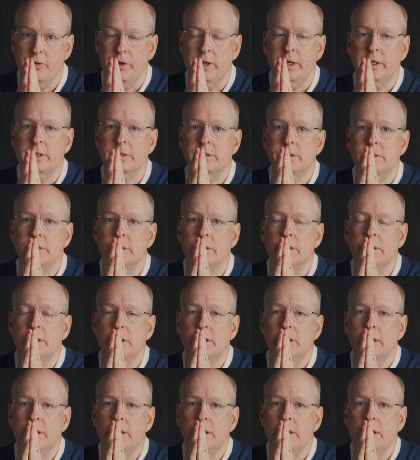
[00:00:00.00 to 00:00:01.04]
things.
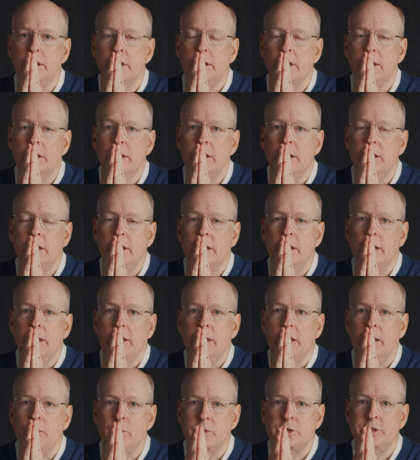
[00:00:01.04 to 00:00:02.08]

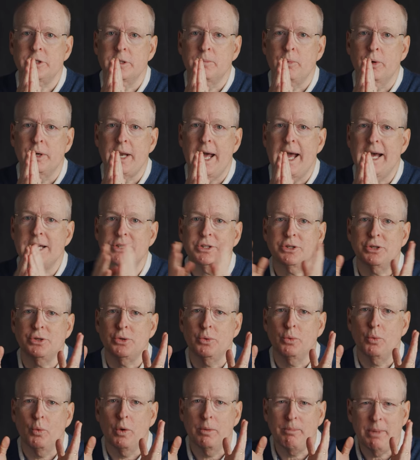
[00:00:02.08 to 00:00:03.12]
And when someone asks
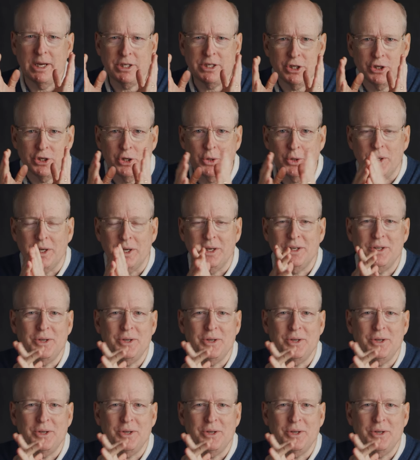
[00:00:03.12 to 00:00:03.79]
you, What made you do it?